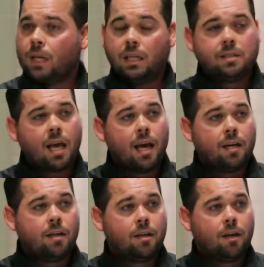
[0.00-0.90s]
He's
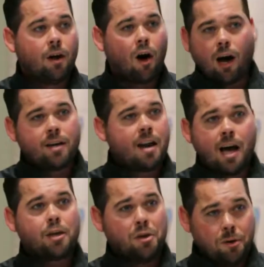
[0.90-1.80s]
saying, ought not